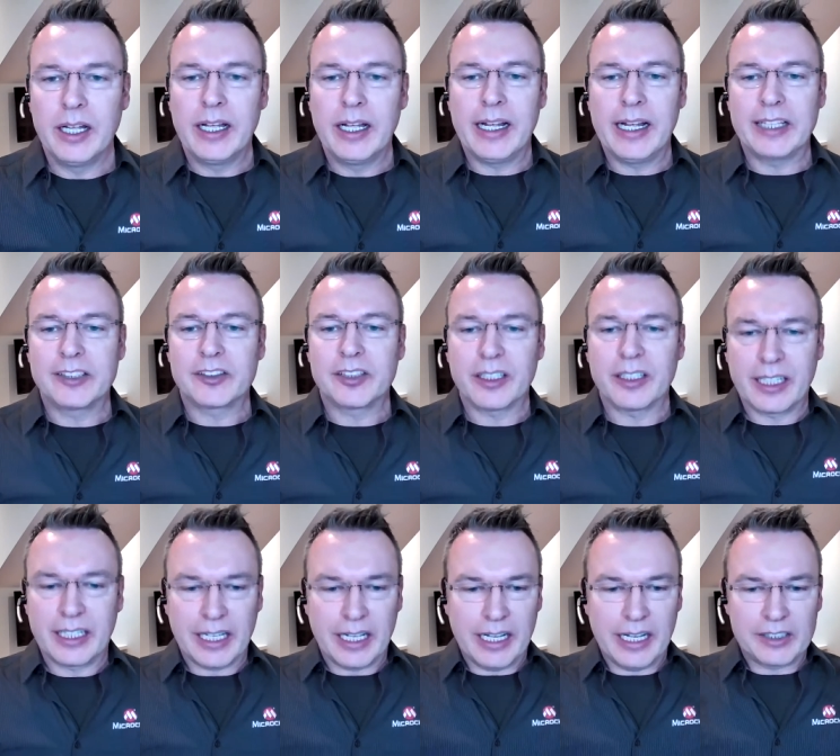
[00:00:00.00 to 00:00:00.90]
It's a
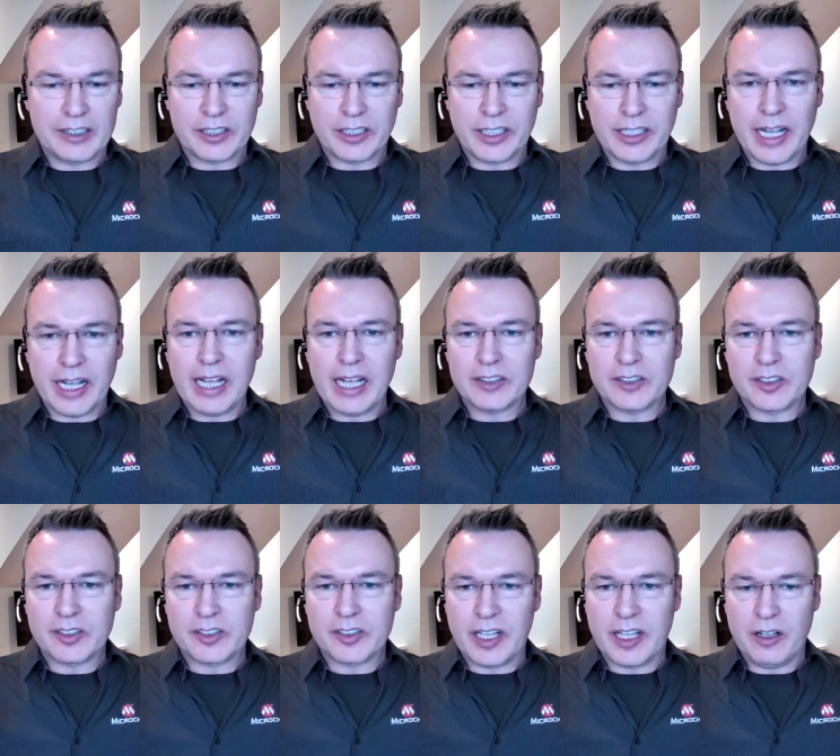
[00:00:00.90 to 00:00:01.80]
it's a gas
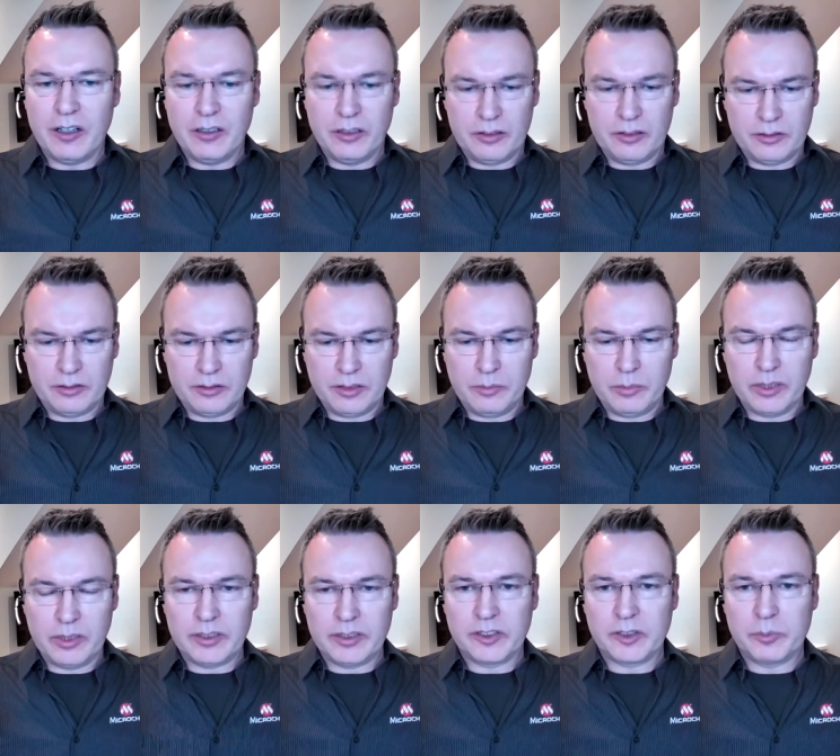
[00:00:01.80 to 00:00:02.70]
cell
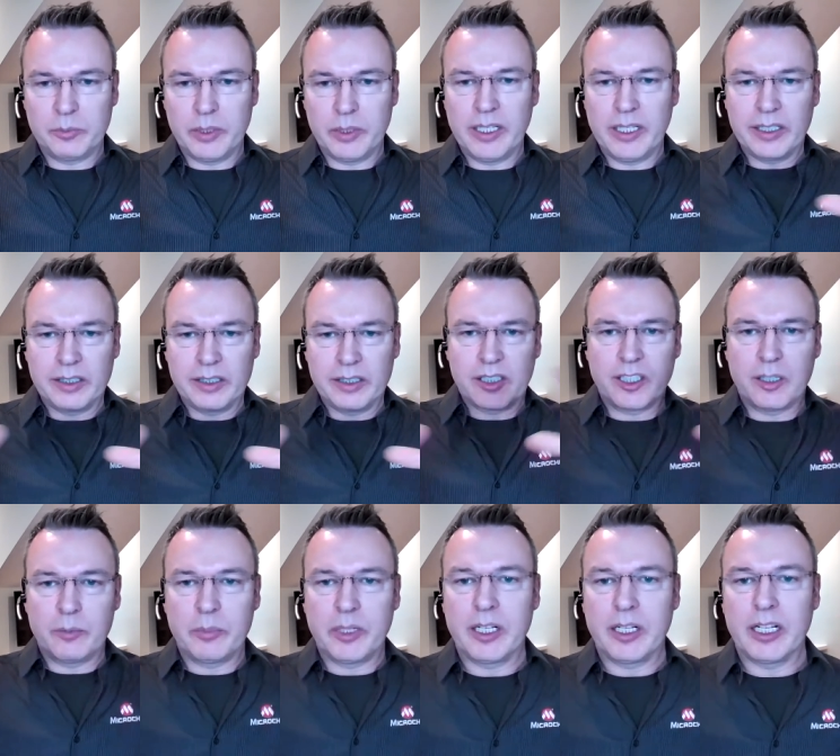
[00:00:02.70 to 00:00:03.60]
about this big inside a
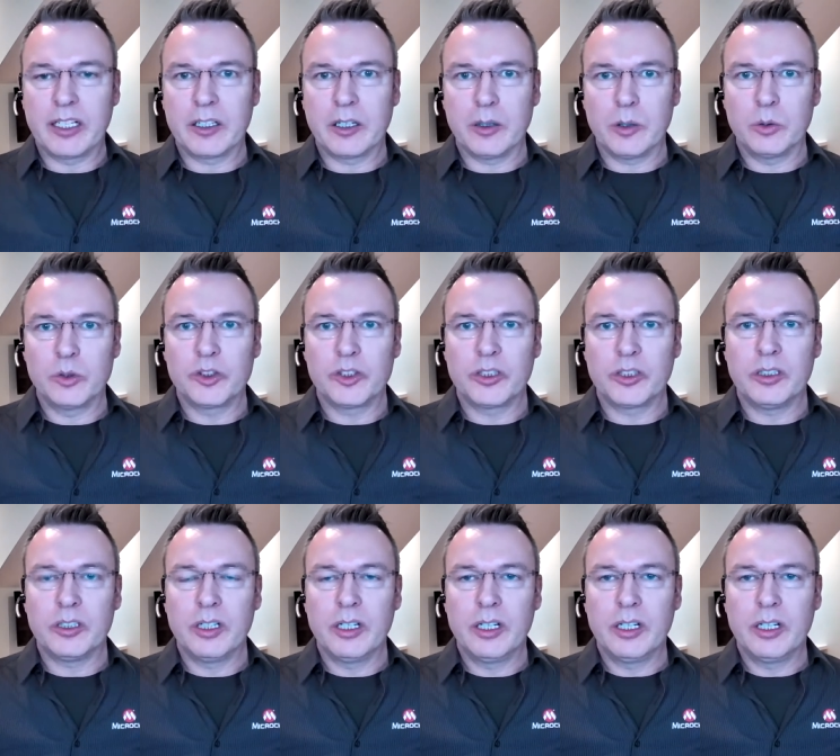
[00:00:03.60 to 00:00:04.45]
big enclosure.